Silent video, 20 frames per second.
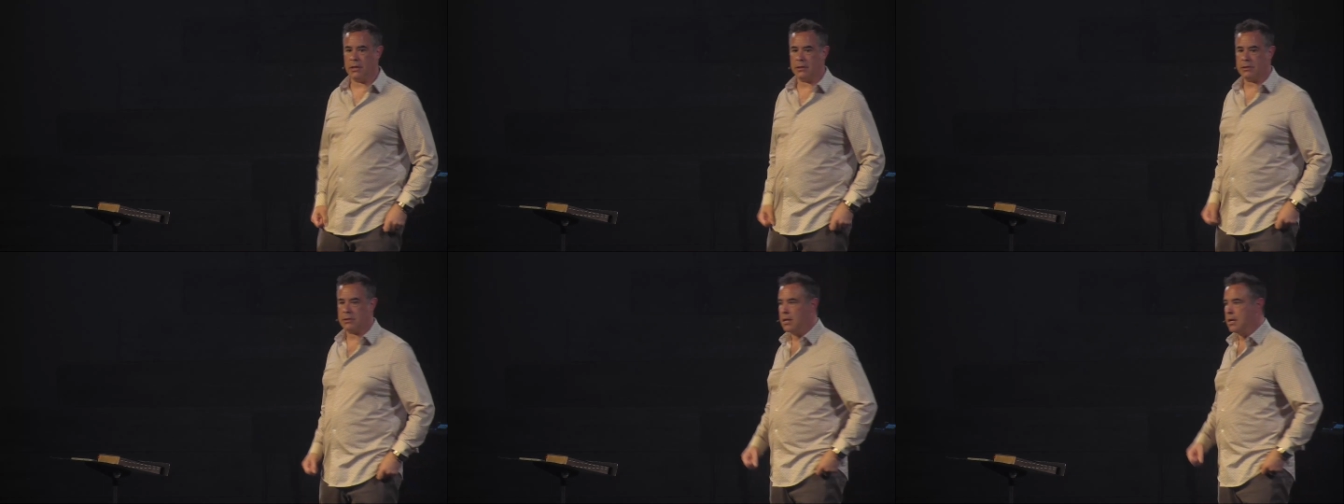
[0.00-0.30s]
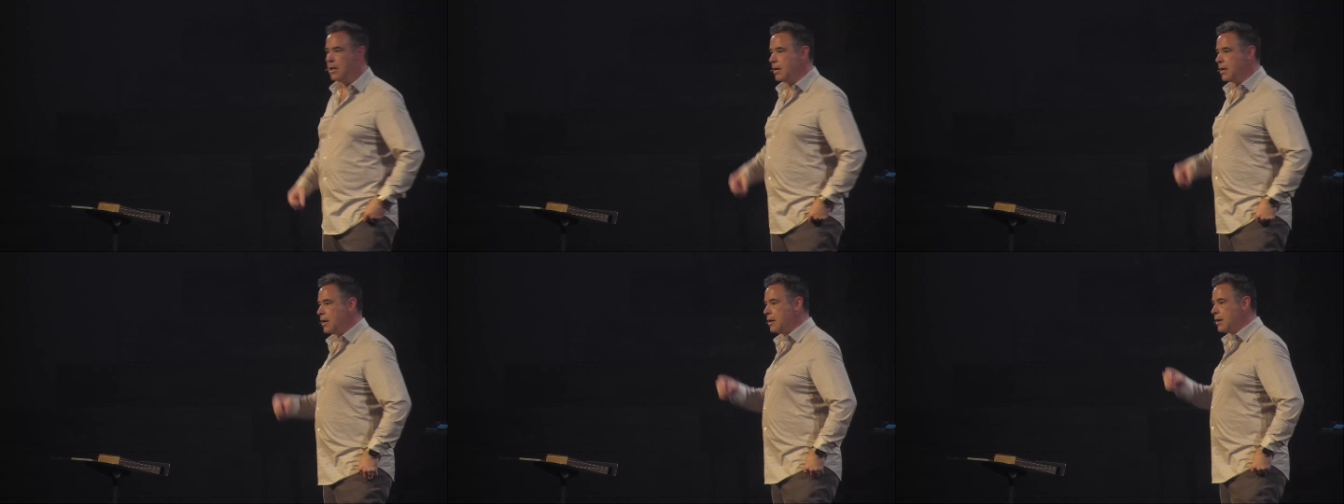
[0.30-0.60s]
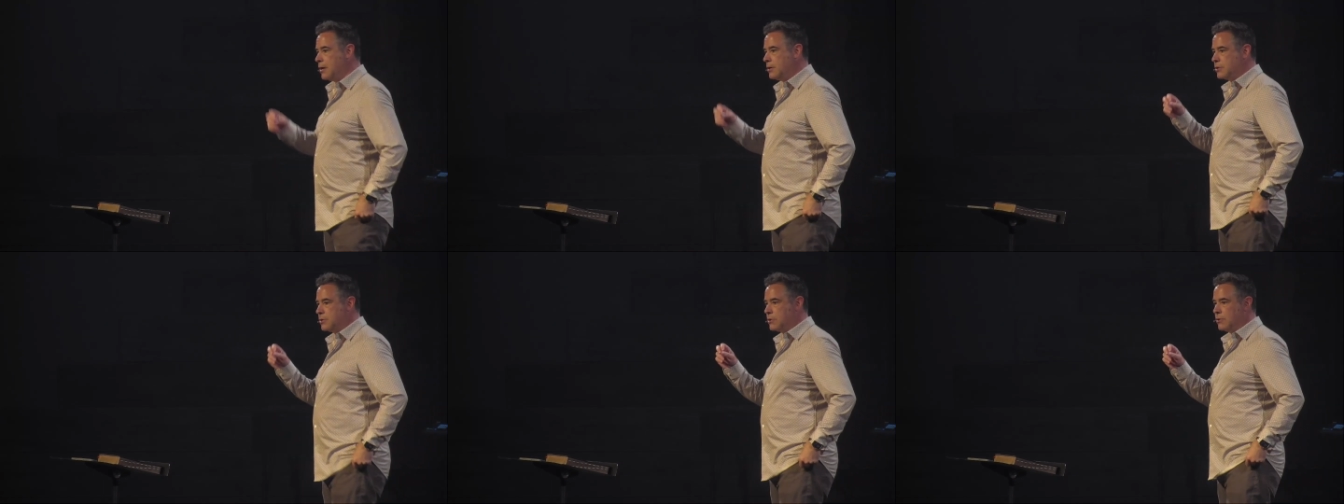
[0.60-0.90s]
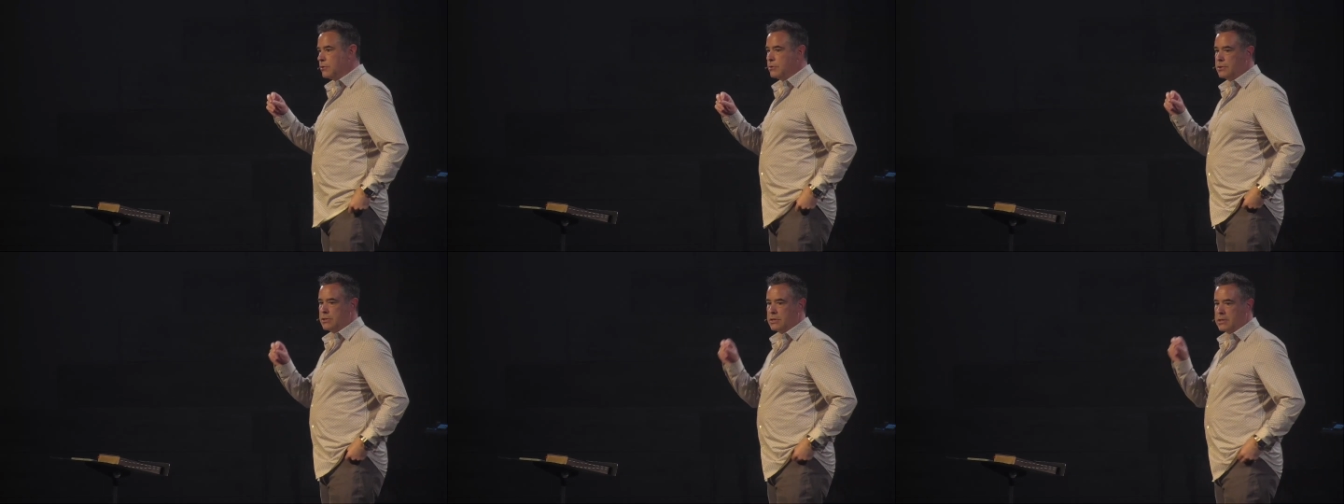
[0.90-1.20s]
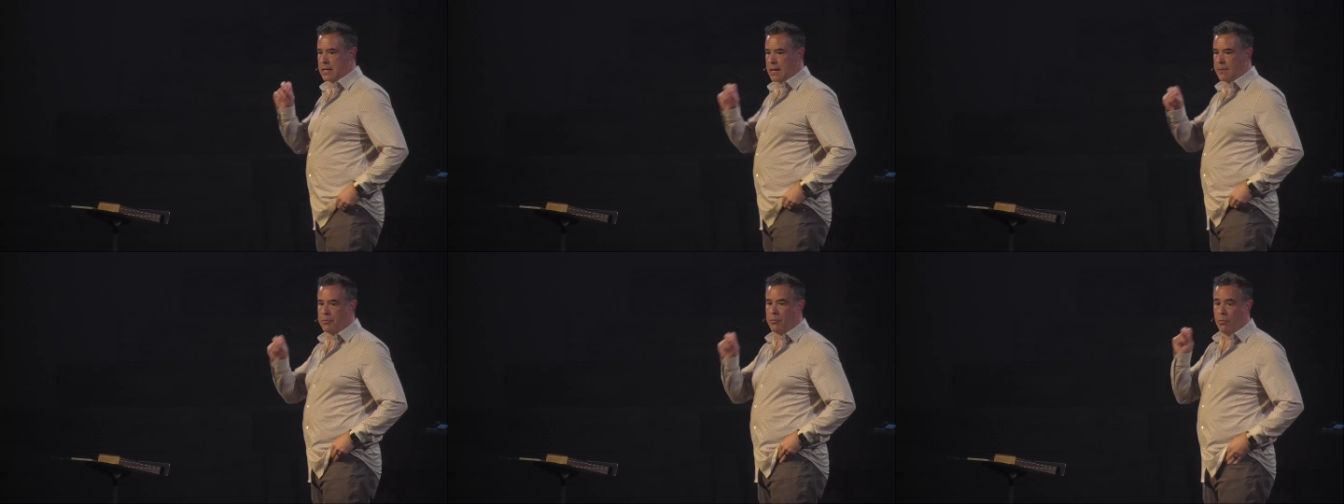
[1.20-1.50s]
this. Uh, so
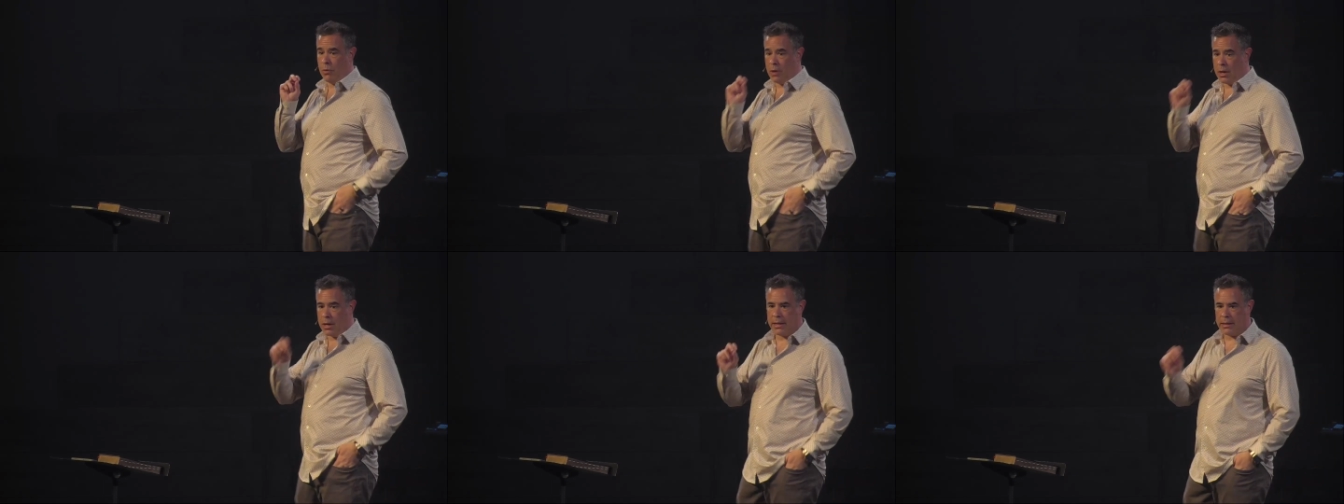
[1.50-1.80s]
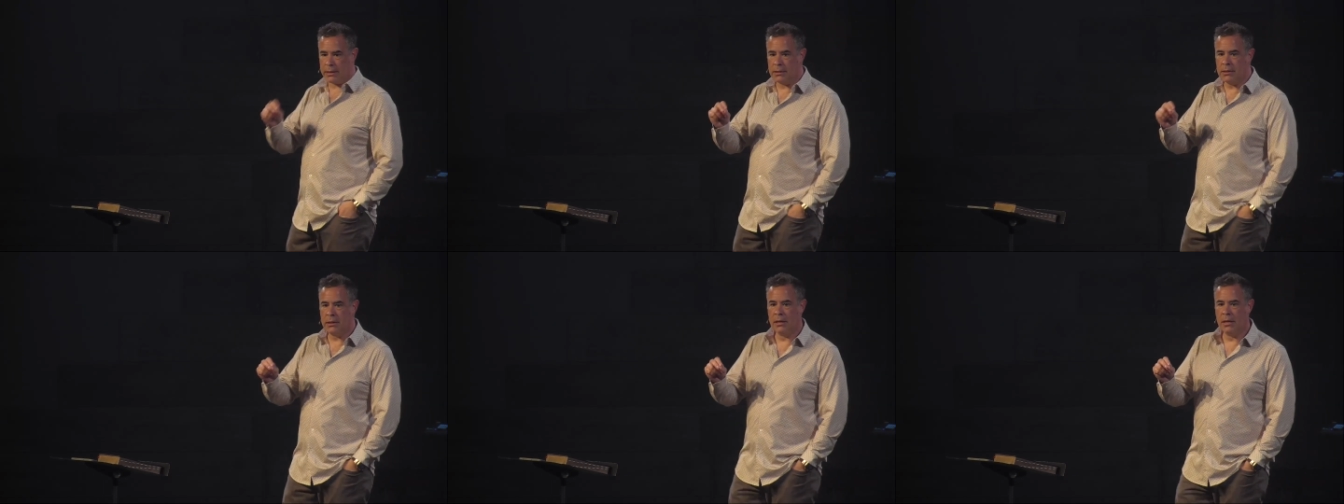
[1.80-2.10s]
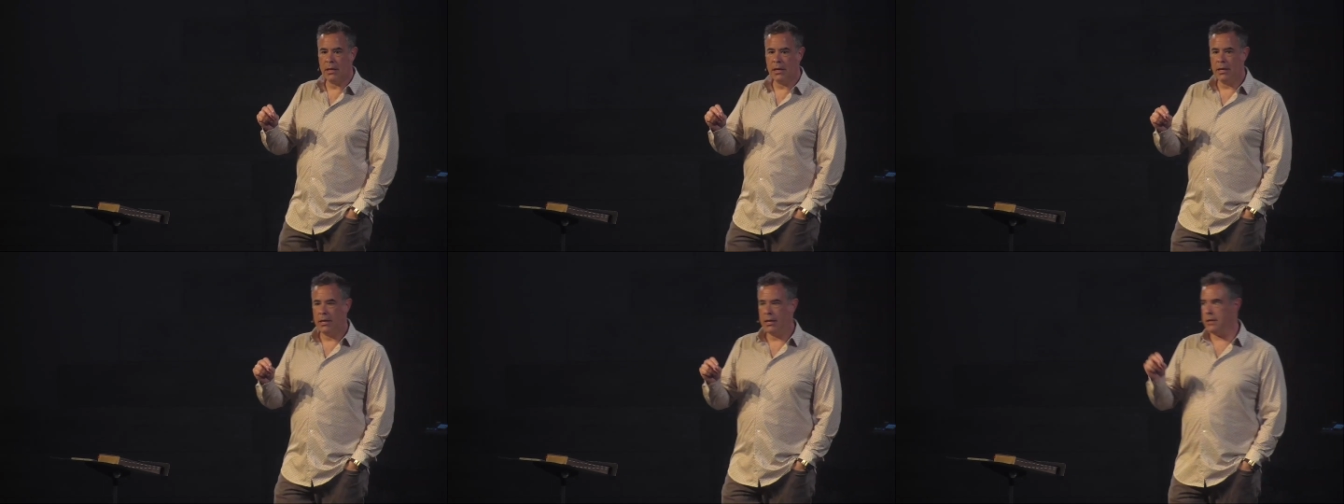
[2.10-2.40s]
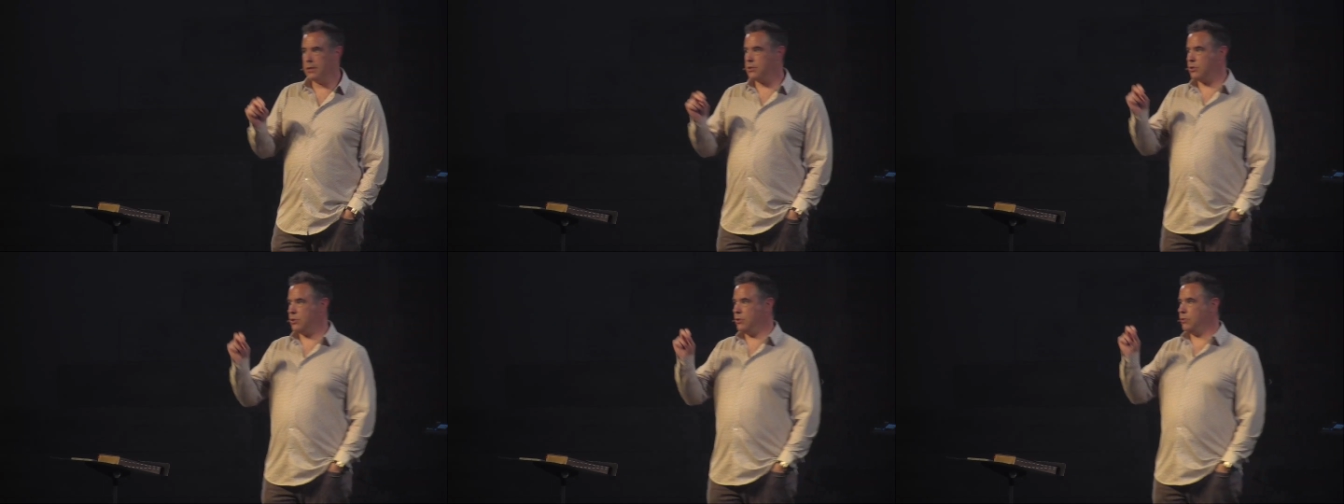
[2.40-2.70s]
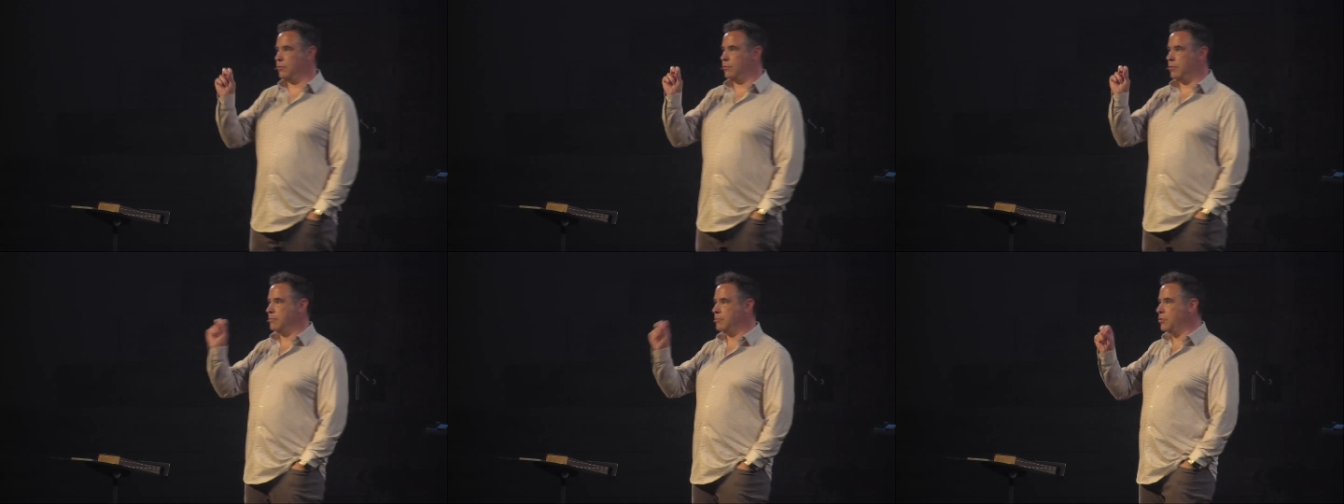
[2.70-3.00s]
step one is
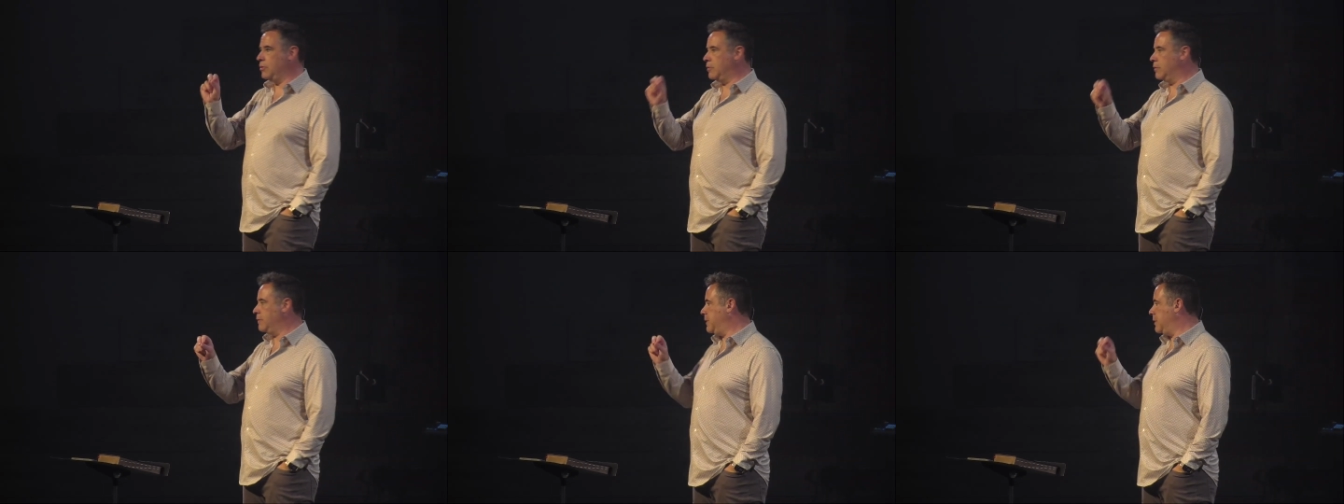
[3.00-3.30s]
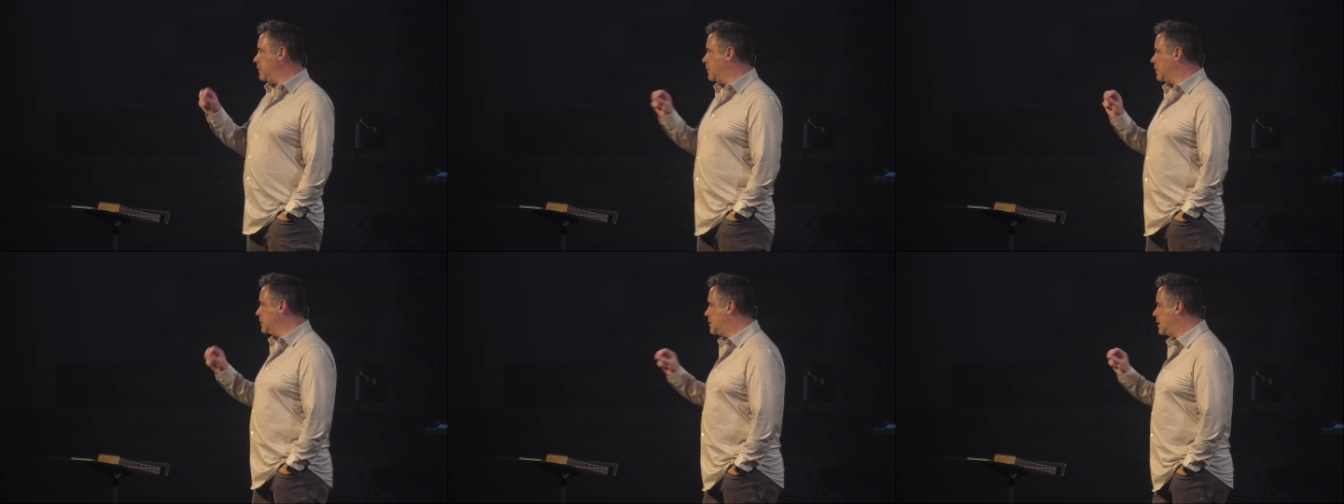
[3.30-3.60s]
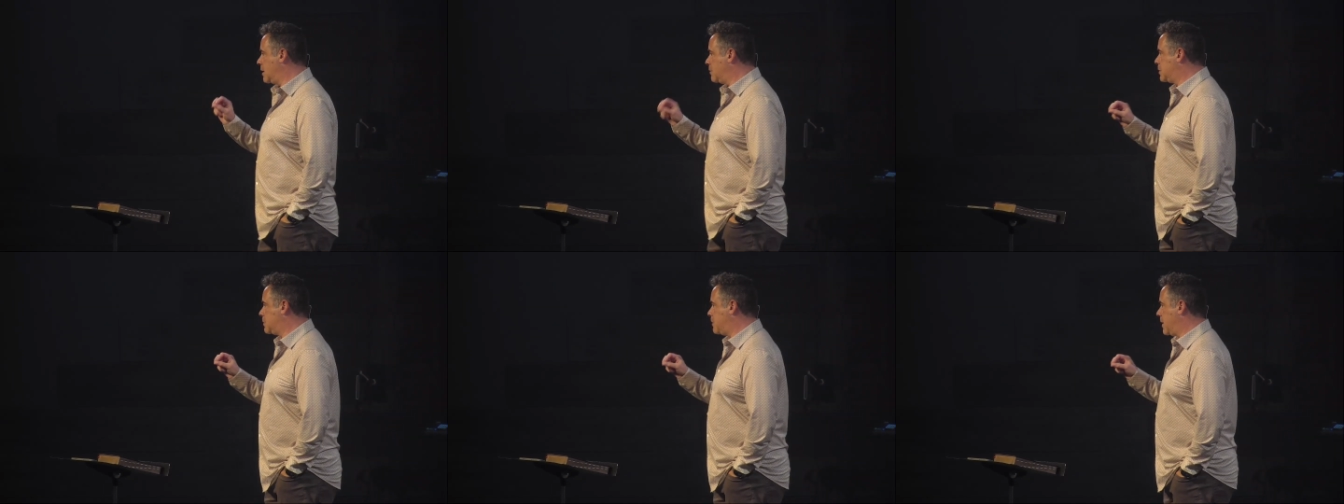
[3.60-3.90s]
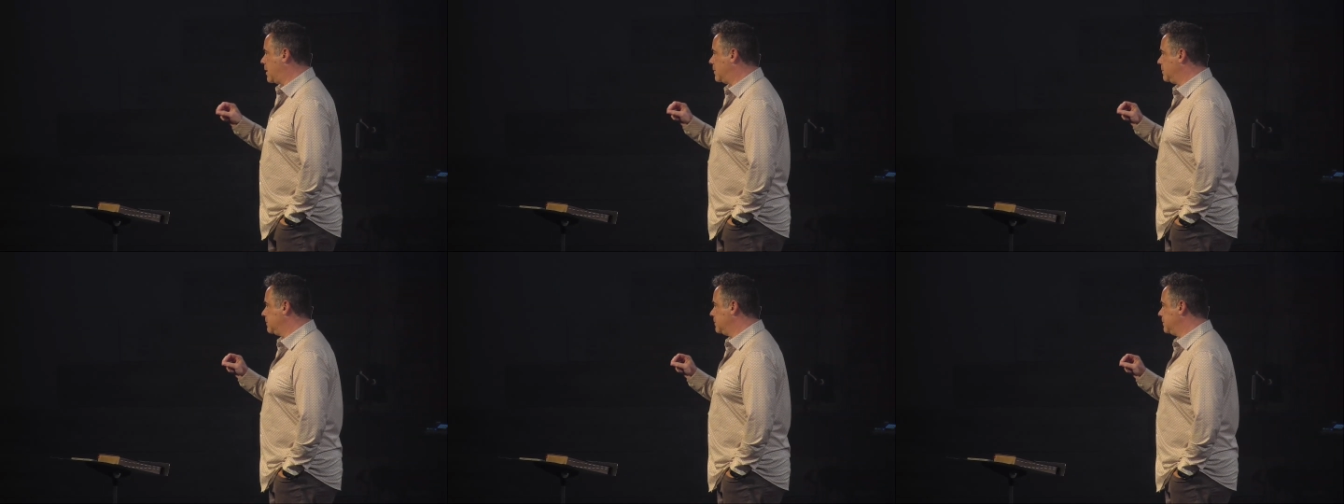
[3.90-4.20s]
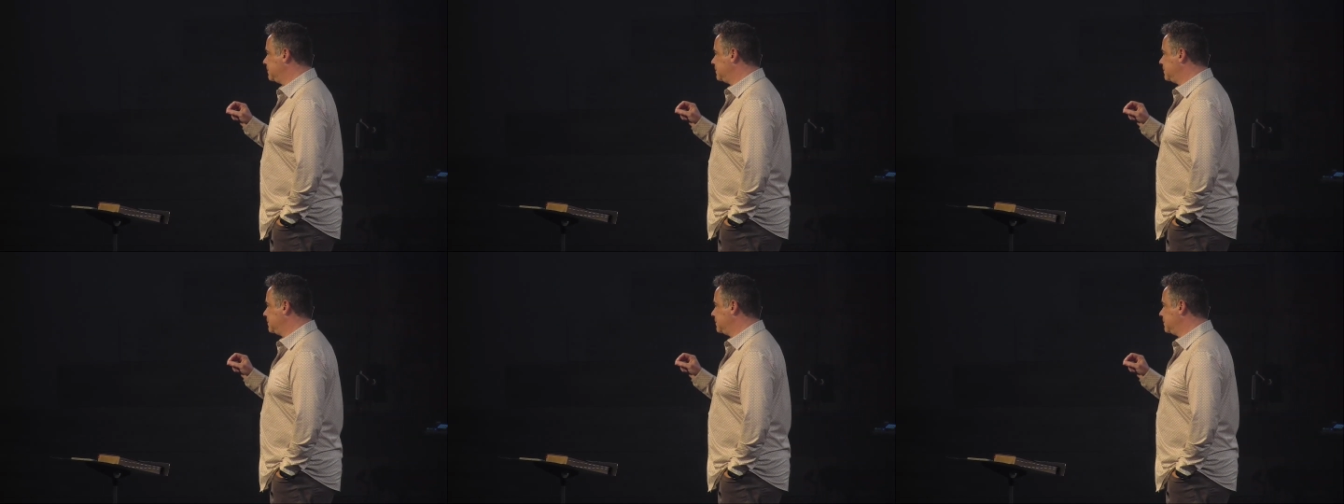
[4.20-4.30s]
to remove the old tub spout.